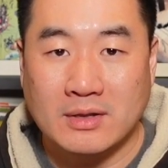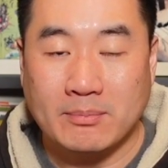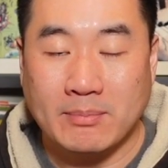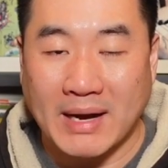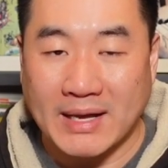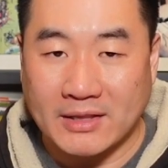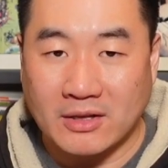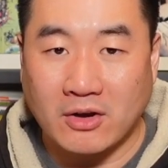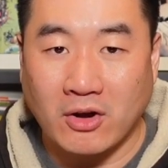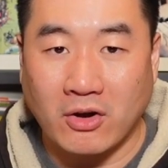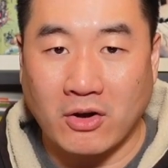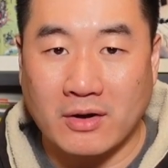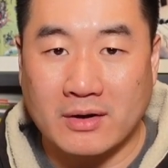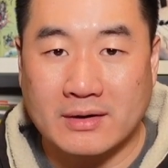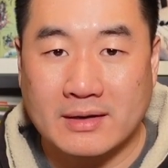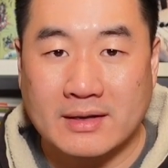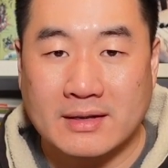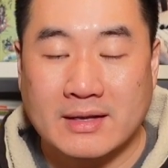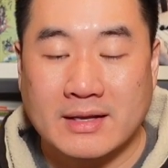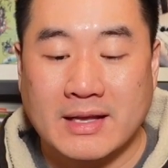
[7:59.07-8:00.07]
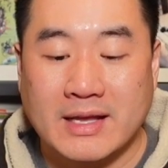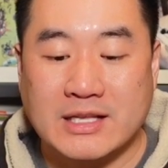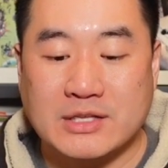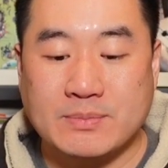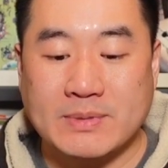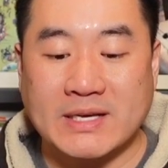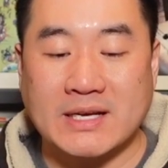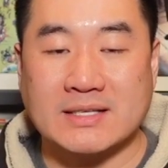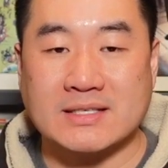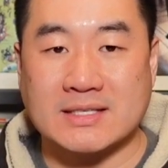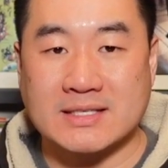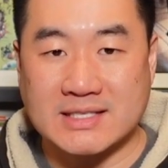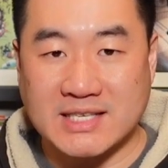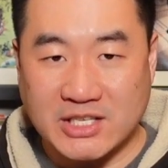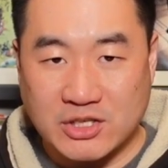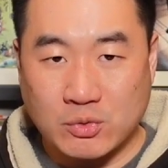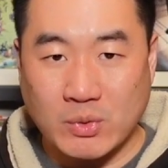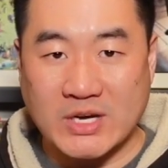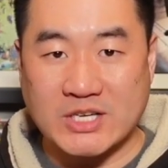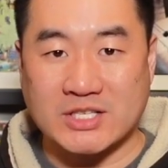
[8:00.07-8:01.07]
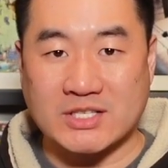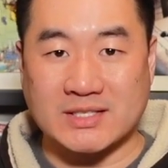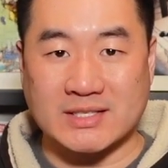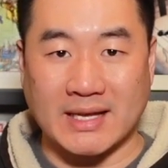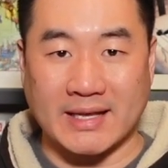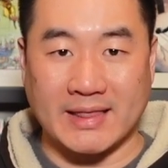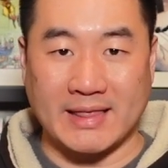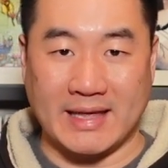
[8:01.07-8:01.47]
buy the card. It's because of situations like